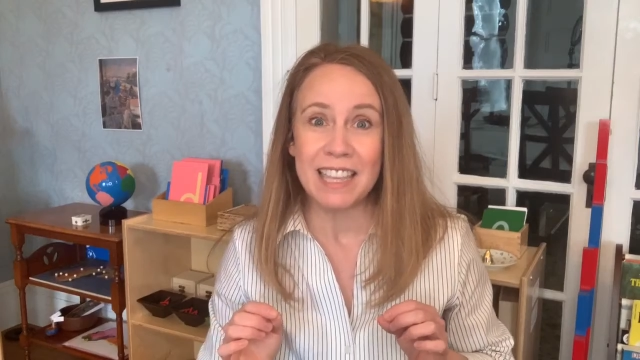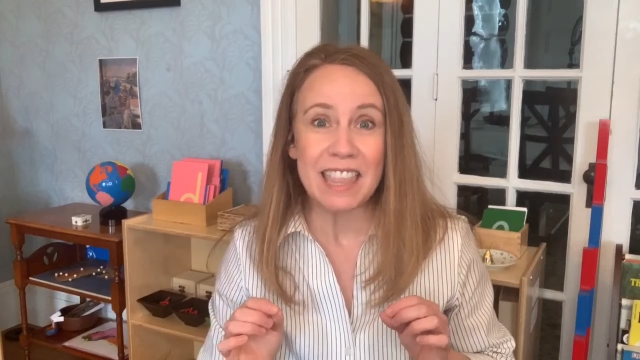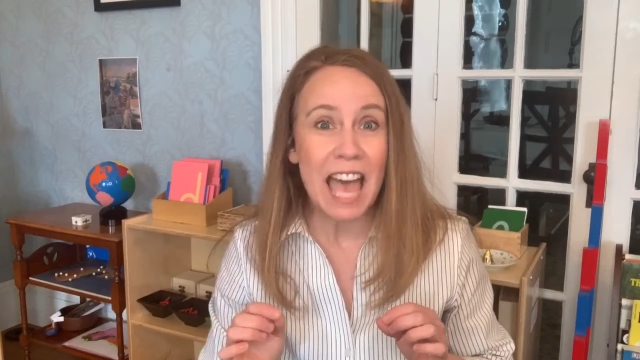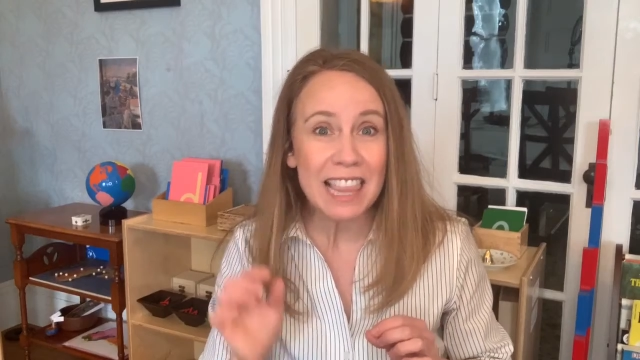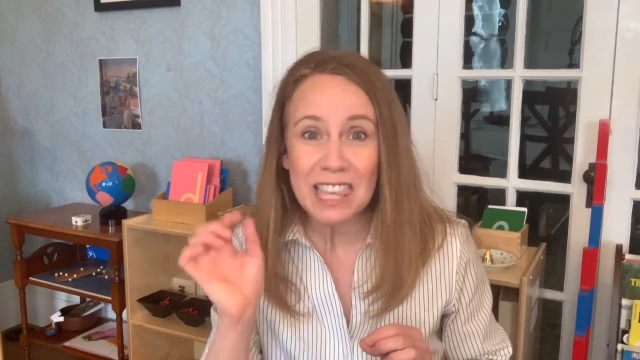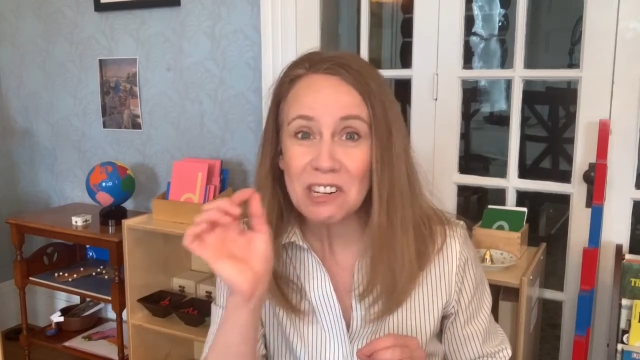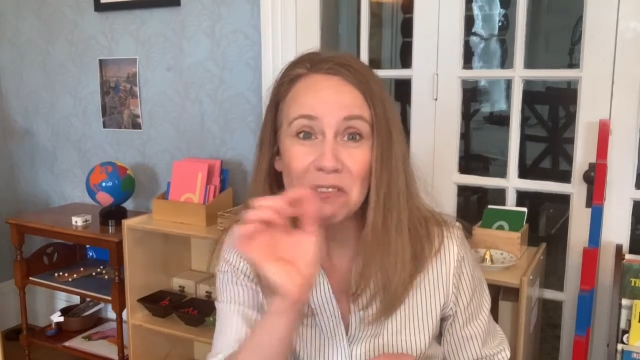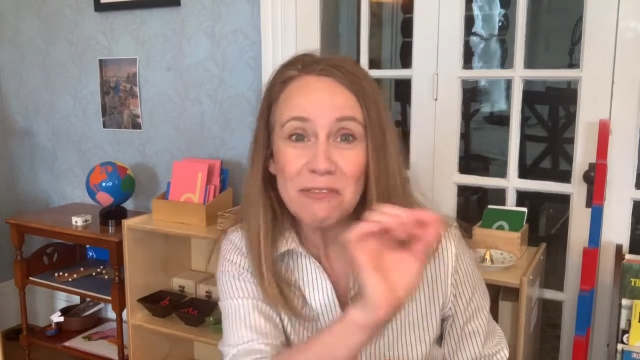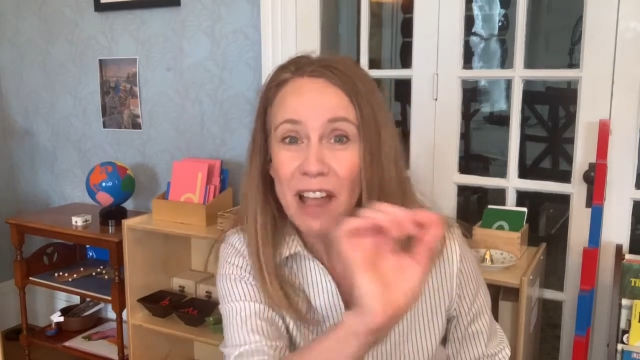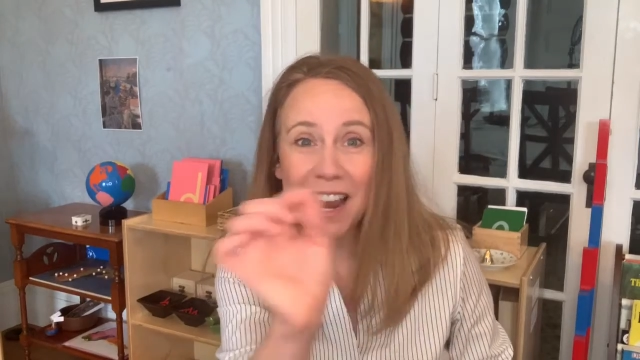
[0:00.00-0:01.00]
That
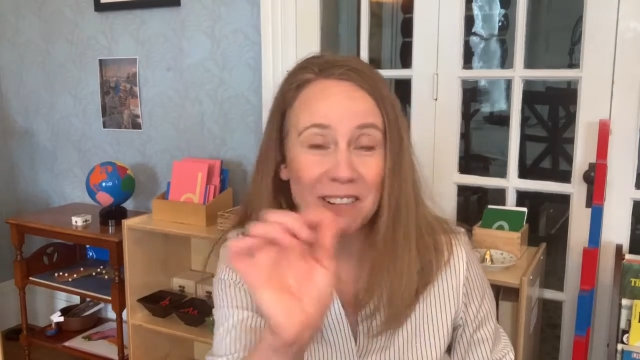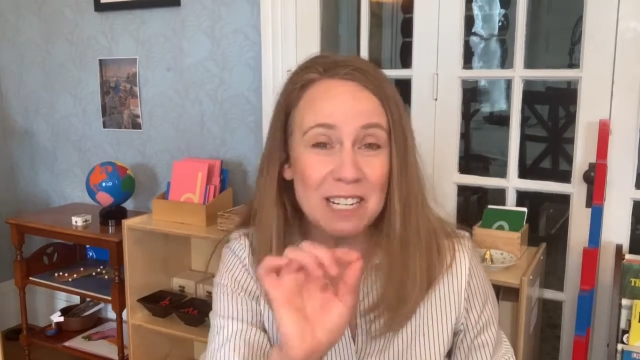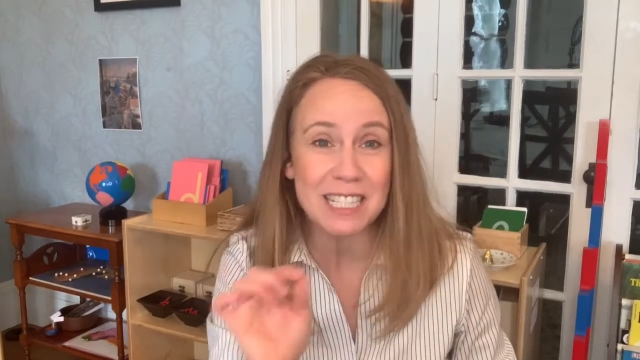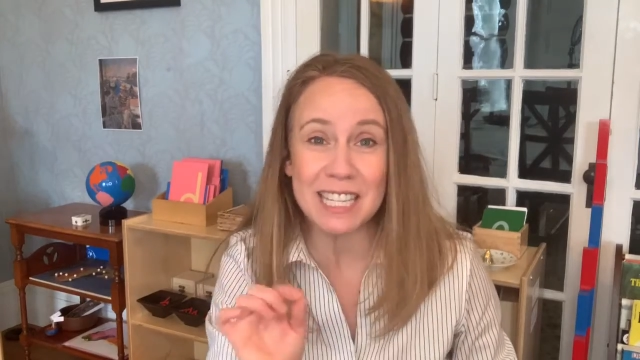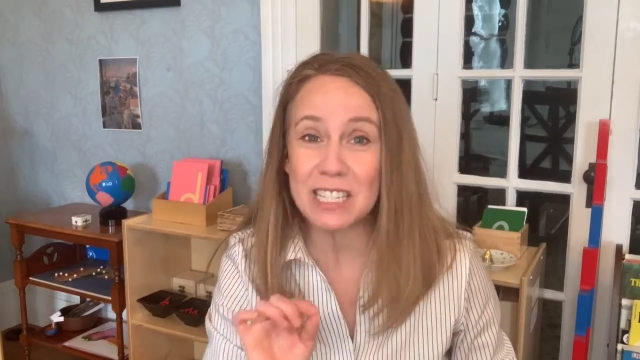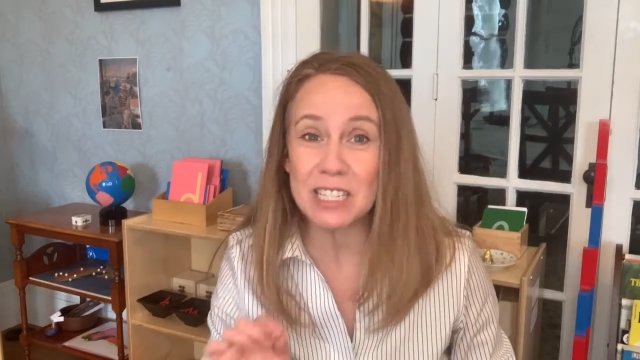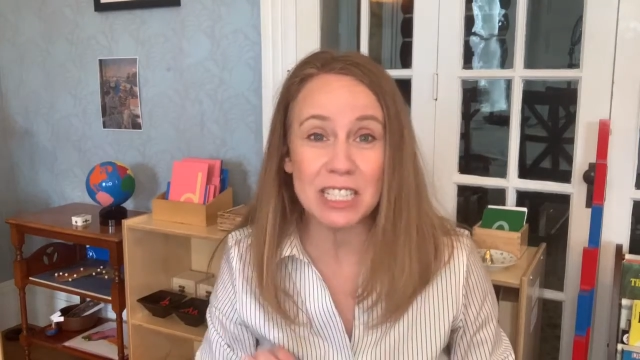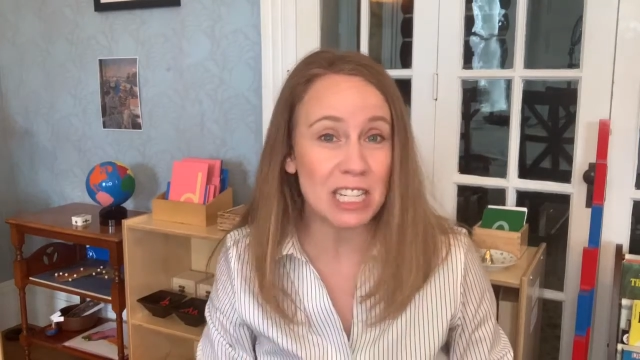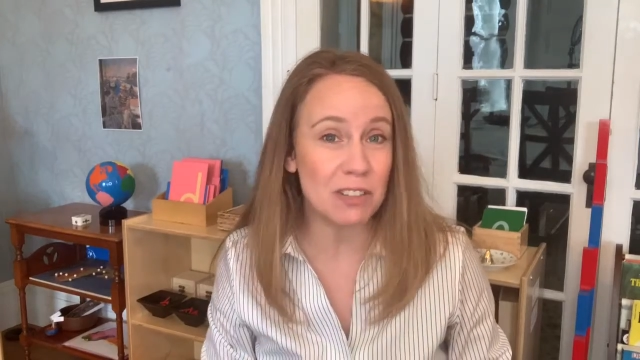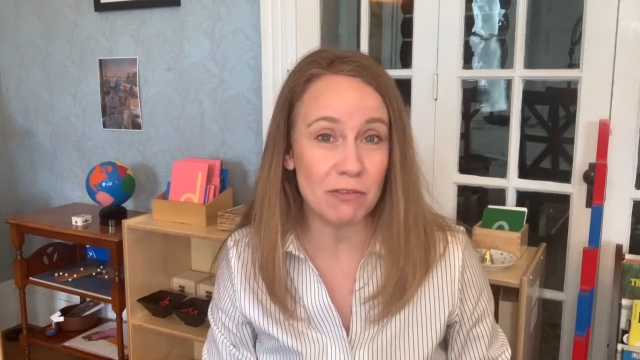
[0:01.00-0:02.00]
little virus that's
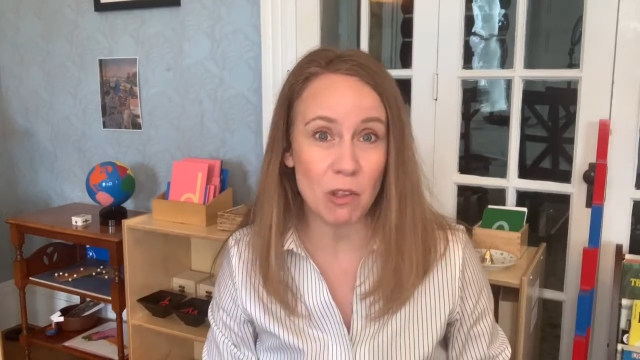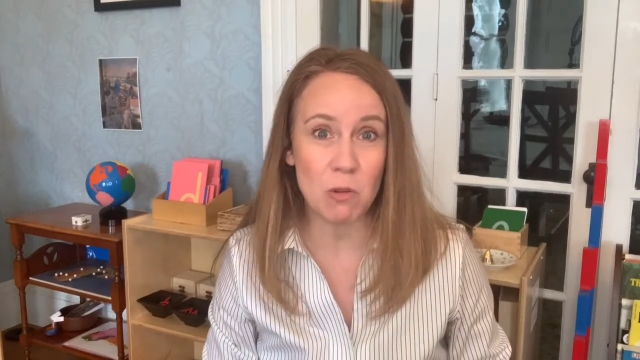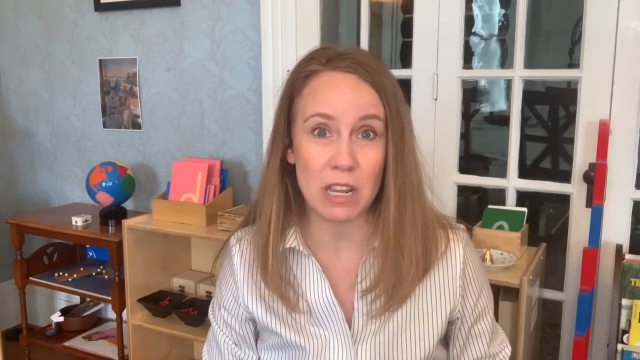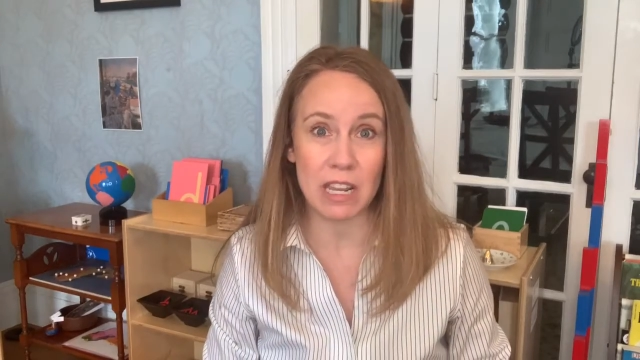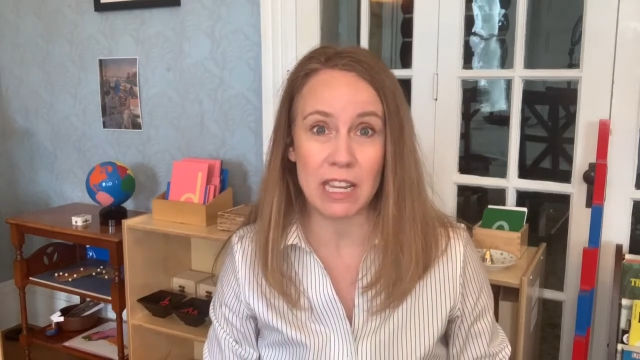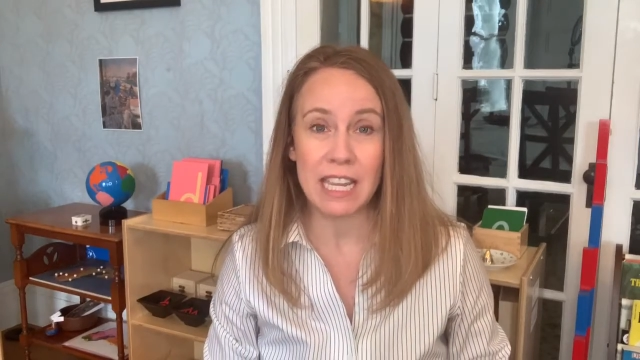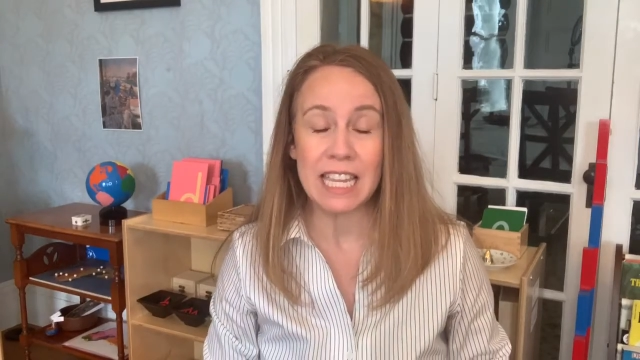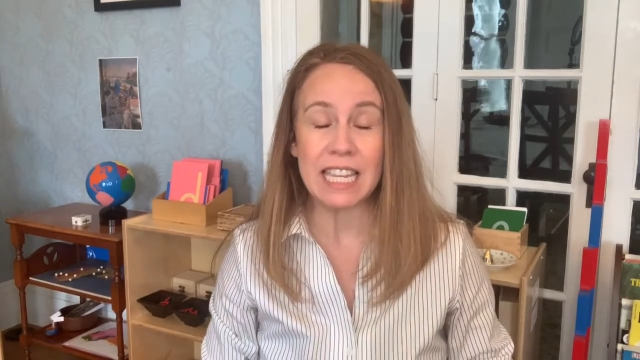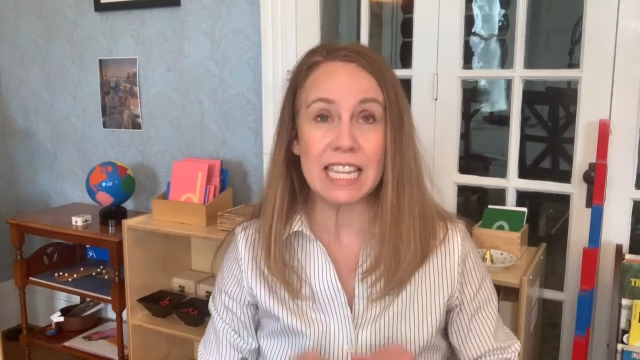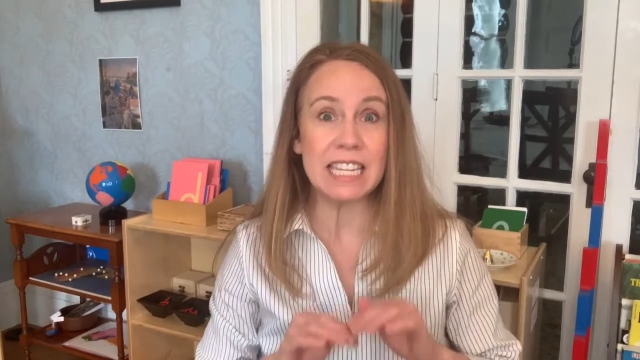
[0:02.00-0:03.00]
just floating
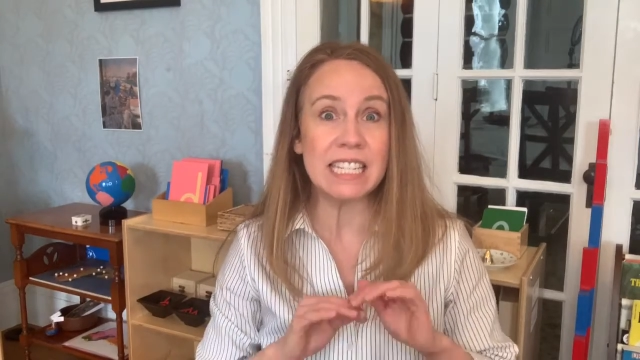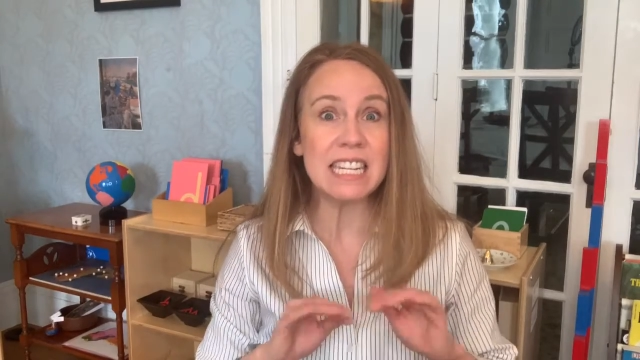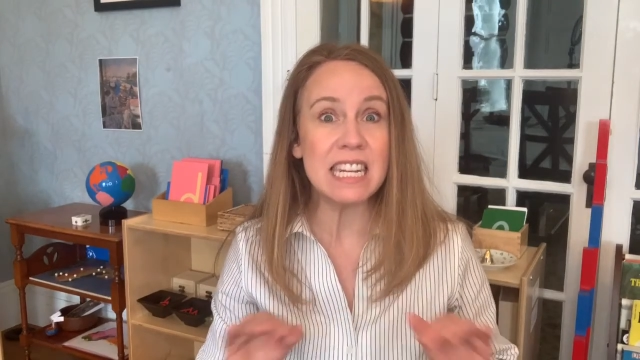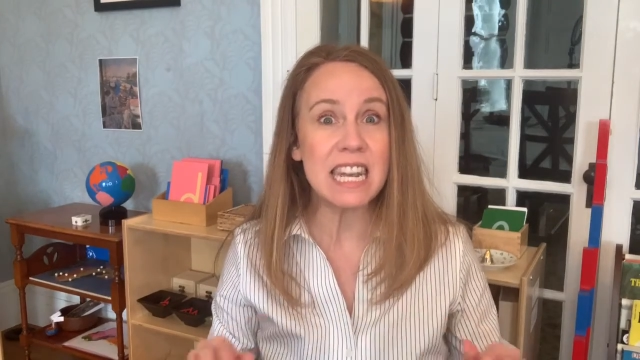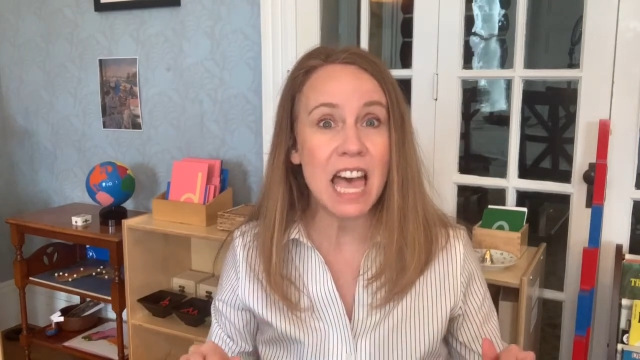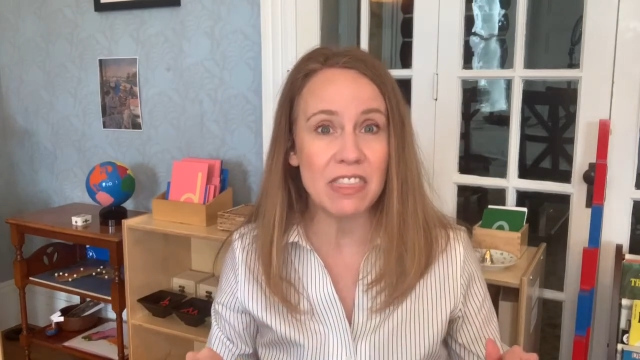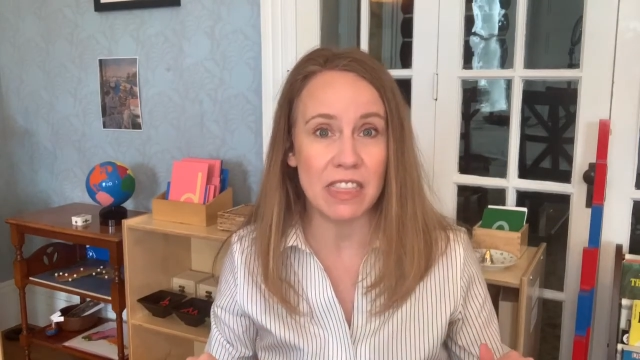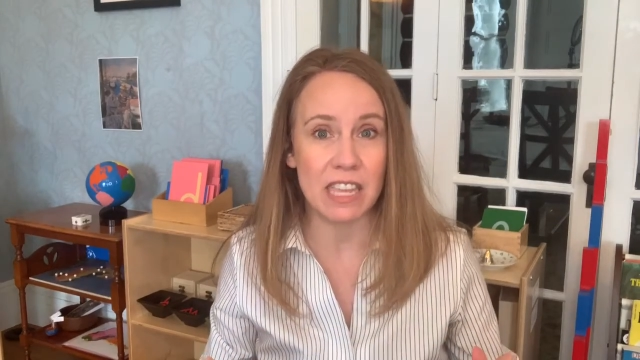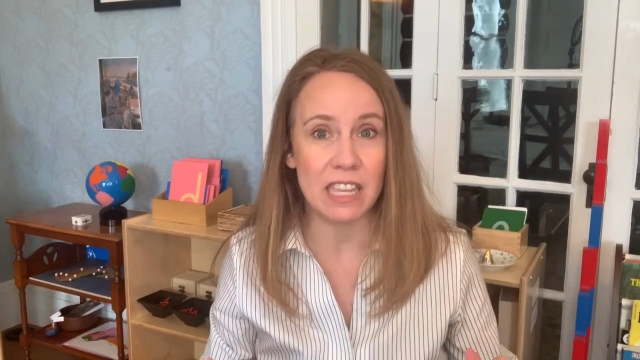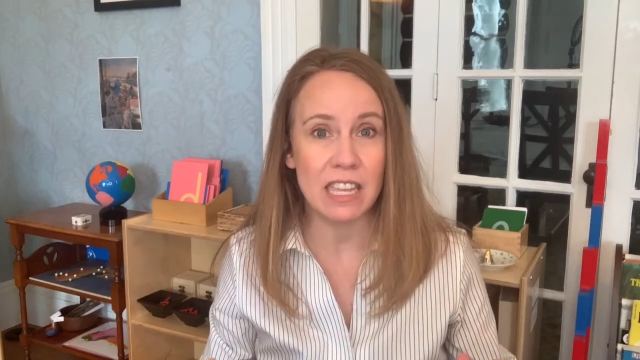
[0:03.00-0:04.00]
is
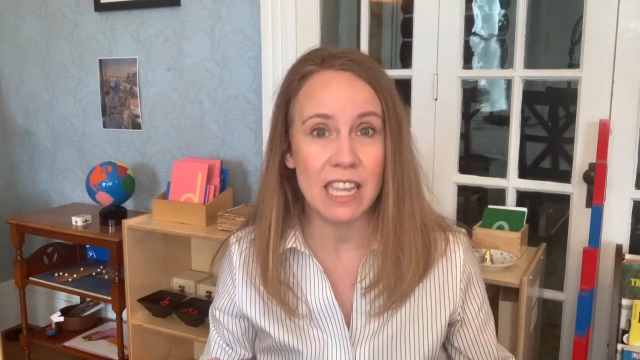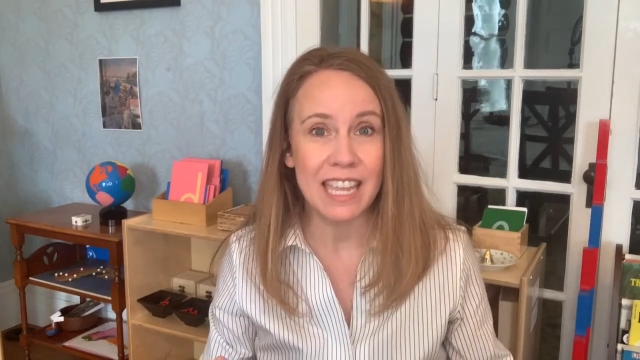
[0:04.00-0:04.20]
nothing